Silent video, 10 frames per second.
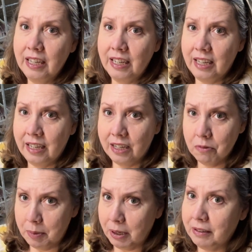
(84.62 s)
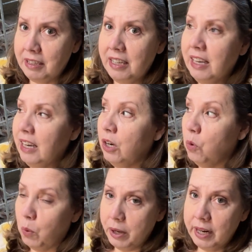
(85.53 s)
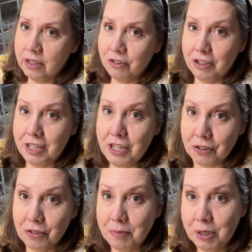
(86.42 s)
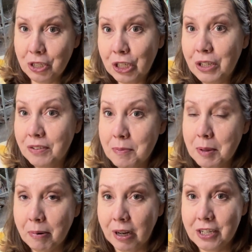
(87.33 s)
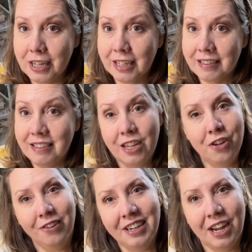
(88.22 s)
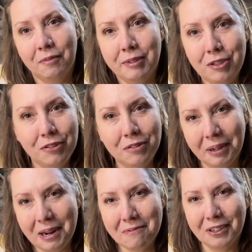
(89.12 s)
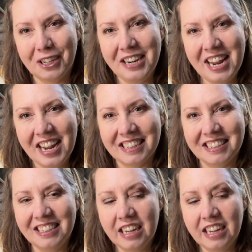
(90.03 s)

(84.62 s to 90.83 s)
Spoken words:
Grapaldi, what else should I do? So I'm going to show you some of the projects and you're going to help me choose what I work on next.